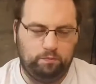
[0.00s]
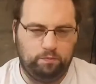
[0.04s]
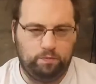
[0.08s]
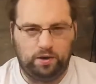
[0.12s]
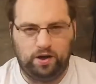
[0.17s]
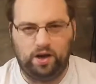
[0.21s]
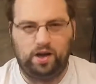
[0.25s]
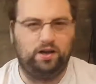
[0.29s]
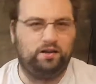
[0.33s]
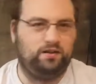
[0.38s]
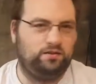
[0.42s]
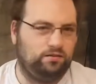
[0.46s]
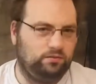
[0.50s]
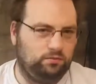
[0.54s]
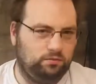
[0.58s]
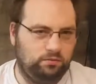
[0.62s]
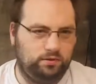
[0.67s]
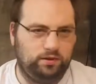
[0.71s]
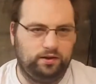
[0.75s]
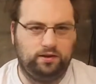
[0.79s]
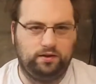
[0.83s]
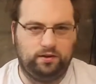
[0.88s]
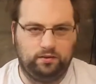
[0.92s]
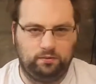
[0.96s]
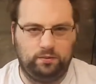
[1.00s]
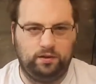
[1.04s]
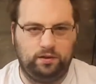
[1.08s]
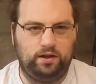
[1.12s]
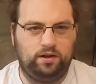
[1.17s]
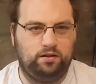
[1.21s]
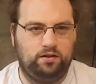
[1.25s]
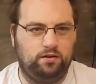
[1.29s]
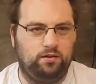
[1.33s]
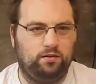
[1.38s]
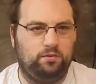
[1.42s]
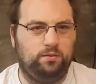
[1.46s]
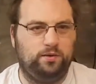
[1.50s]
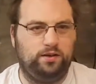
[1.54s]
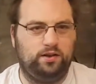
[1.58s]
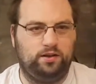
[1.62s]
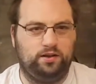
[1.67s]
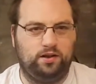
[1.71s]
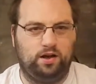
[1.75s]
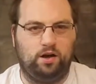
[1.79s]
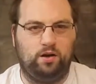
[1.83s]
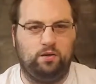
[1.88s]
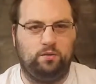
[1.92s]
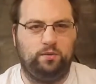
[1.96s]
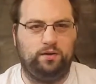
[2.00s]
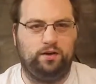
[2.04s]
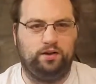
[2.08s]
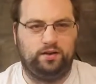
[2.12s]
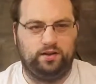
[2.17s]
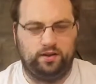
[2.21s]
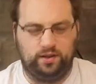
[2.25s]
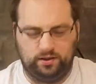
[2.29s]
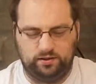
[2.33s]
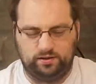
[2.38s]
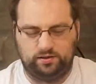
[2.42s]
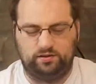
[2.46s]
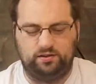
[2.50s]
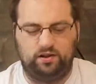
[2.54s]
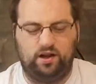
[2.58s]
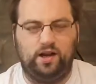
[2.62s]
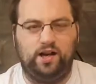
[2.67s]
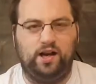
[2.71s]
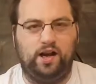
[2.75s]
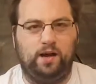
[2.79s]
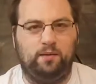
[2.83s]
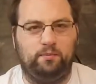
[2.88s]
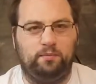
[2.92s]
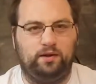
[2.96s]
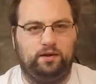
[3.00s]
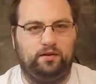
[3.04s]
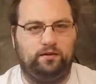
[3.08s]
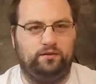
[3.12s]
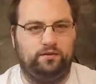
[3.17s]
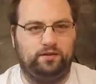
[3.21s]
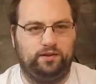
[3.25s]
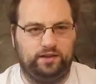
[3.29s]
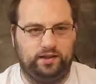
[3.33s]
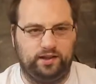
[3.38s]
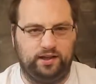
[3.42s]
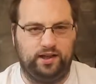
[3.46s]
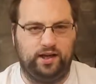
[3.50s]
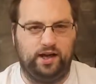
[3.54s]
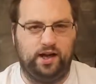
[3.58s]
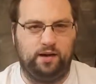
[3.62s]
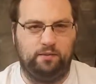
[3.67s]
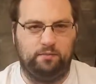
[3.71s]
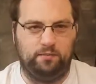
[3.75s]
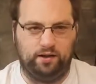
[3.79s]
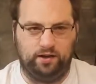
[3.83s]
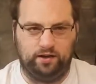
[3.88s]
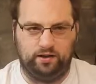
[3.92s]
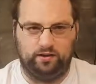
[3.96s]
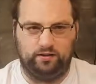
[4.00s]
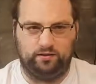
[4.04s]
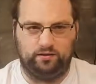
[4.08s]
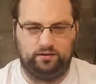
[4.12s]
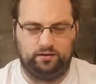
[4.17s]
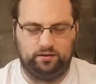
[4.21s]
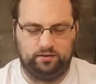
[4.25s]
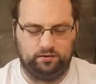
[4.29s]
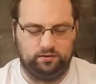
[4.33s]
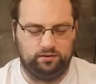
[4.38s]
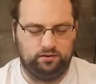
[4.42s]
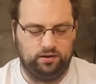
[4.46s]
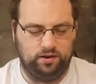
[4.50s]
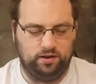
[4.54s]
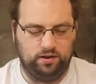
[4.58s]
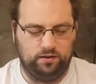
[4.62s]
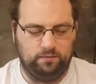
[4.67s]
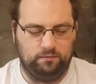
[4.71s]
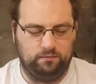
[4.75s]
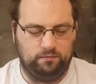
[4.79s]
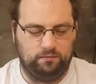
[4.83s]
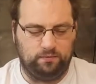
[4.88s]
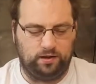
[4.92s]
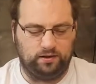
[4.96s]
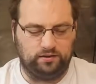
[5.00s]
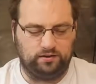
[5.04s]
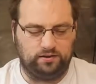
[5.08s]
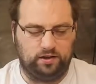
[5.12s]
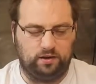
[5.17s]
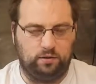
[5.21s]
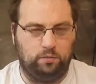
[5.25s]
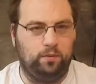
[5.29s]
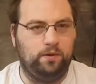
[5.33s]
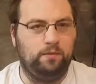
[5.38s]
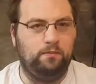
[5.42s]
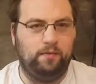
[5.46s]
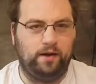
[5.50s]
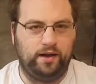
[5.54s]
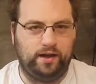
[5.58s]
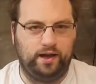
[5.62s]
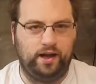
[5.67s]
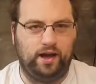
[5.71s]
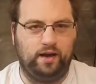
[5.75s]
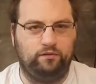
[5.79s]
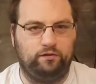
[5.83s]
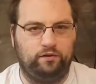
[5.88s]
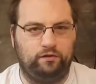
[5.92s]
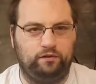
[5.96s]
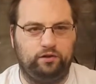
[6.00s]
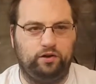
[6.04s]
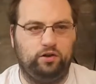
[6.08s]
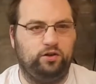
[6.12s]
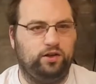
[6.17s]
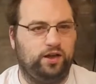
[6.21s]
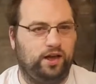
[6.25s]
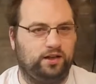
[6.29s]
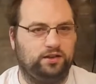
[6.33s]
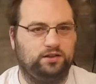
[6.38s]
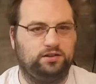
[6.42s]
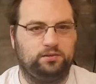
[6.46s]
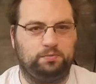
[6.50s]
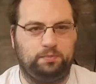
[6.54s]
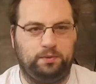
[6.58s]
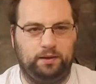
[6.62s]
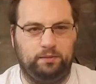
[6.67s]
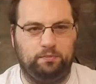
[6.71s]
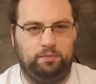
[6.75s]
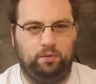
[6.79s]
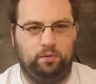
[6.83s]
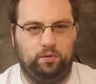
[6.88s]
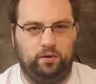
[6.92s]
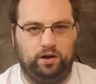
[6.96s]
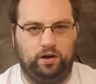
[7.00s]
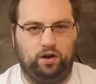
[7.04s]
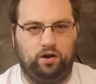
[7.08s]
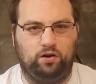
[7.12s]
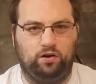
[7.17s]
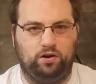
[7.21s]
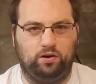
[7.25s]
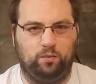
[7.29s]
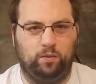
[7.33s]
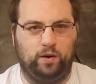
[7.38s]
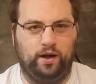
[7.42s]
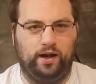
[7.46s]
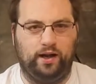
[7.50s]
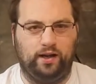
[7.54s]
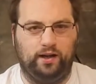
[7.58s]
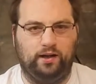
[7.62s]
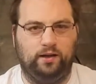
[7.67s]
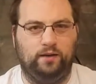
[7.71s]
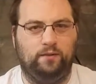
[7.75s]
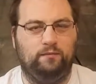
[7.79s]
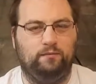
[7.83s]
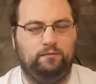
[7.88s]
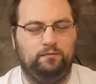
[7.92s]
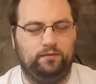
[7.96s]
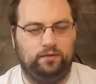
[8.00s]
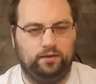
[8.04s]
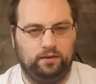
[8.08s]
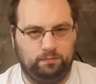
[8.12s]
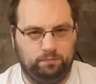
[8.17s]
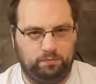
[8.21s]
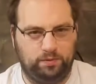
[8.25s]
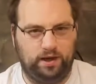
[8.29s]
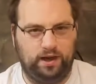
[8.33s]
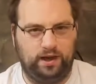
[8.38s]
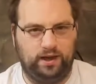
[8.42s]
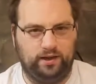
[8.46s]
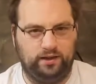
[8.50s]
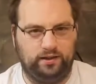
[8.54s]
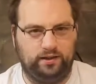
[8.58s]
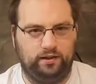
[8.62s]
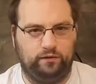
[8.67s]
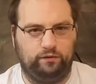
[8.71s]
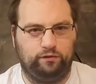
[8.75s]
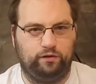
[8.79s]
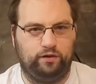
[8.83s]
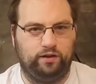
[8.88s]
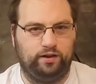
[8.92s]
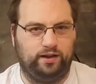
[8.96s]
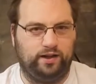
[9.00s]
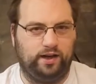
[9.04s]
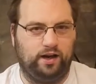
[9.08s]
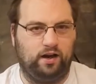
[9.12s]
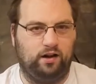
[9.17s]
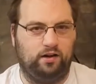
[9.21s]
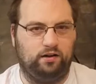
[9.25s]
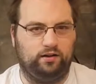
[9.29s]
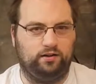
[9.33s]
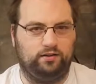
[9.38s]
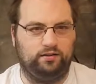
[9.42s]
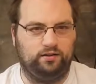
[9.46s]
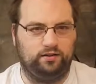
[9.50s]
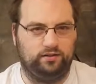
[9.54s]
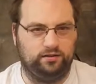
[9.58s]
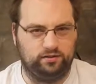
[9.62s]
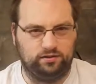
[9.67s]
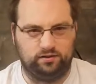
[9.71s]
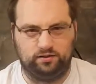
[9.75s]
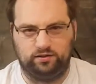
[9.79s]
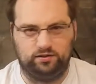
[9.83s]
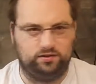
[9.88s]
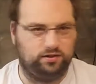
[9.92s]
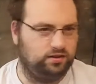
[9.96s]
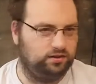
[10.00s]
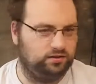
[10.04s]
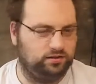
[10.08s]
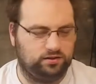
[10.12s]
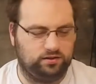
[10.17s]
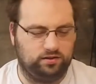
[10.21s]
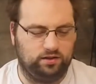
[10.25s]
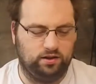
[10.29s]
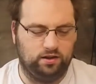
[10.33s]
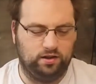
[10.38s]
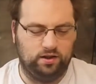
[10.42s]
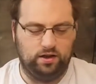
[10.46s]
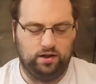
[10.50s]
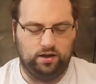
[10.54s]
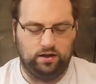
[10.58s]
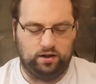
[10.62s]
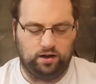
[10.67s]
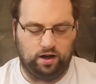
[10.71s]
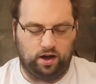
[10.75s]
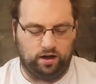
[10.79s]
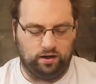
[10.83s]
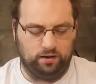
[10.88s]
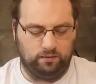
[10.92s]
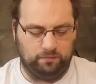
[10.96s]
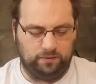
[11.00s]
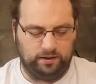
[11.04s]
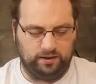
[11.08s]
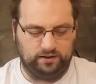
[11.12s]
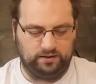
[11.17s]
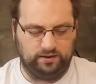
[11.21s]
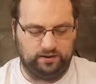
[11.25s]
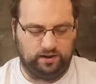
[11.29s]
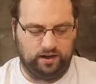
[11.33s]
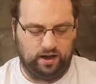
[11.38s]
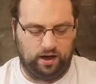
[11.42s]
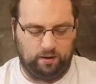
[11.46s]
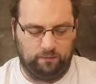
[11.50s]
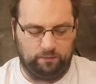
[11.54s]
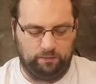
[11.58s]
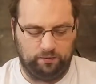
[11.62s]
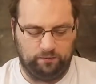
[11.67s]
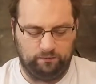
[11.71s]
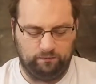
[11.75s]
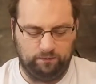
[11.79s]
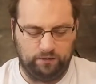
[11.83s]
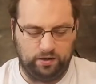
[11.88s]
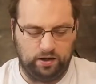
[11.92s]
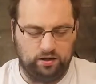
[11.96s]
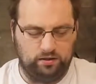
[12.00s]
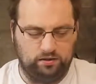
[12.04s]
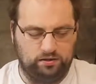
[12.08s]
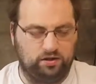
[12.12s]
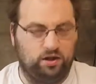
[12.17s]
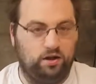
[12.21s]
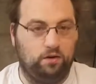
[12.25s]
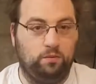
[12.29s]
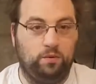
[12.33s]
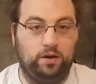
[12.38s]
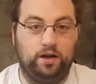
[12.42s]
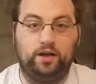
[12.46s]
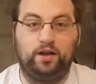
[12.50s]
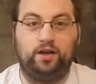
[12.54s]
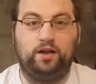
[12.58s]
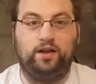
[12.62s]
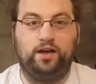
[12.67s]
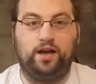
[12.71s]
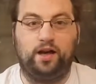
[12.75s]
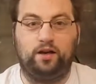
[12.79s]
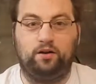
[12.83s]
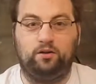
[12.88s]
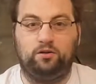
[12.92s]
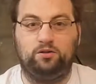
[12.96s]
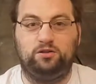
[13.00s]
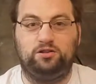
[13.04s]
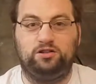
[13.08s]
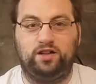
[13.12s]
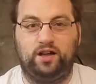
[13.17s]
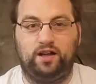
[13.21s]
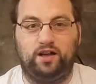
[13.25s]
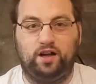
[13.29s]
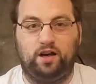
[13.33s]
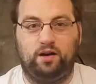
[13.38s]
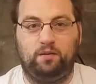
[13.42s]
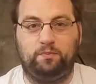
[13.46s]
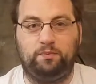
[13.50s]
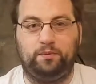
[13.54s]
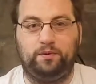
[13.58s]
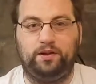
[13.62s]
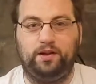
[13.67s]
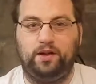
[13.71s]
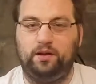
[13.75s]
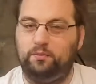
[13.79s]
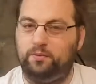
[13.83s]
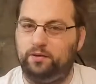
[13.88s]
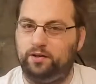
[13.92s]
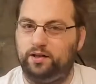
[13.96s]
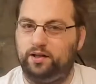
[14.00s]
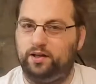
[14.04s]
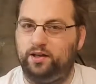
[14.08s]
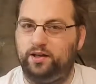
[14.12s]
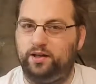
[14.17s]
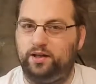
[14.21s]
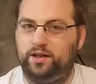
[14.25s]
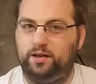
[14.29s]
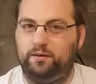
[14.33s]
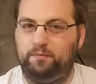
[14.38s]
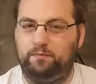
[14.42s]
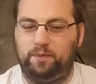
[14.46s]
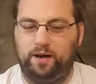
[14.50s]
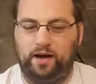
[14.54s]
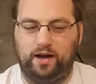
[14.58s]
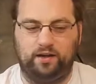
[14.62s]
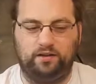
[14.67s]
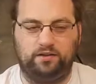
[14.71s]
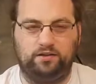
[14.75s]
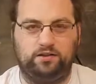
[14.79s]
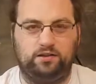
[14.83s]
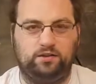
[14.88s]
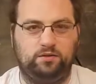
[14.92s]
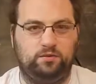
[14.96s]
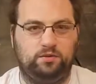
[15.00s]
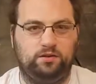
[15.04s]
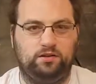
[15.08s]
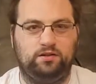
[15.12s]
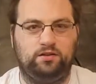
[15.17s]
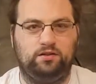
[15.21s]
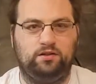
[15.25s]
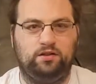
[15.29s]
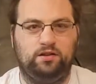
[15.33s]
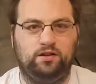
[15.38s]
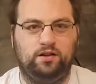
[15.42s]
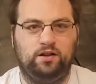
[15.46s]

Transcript: But we, we thought we'd go with this dynamic of a DM and my son. And we may have a few guest people along the way playing different characters and just kind of mix it up. So we're going to get all set up and then we're going to get back to you and